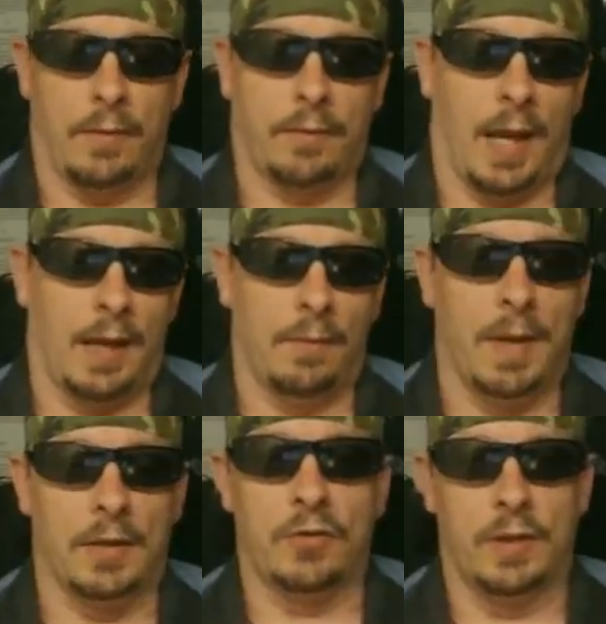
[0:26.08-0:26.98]
I've kind
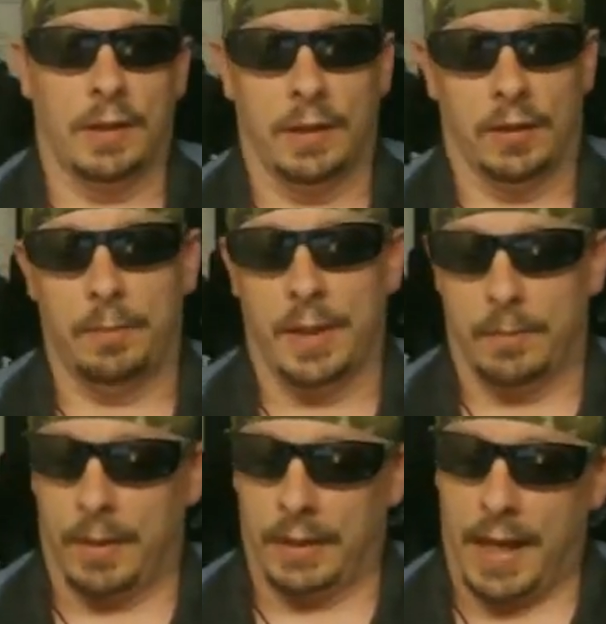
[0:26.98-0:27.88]
of mentioned it a little
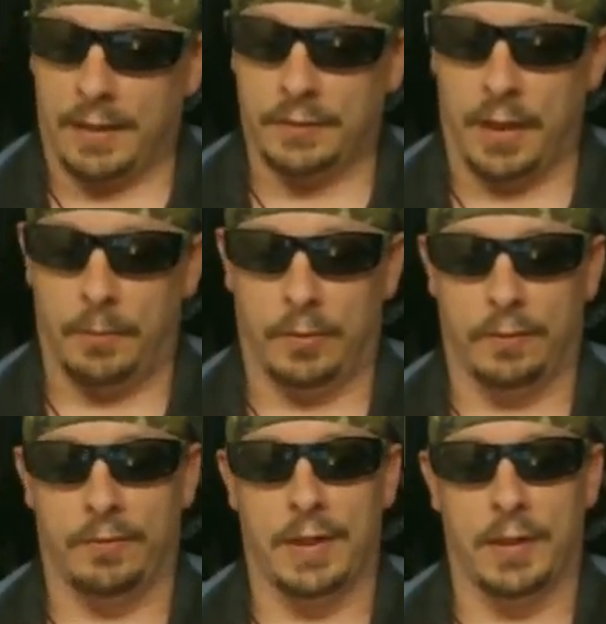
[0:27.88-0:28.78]
bit in my last
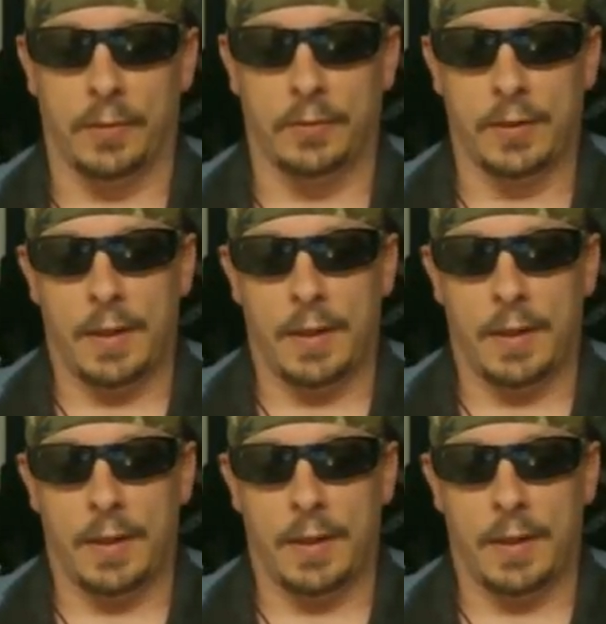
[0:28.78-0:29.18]
couple of videos.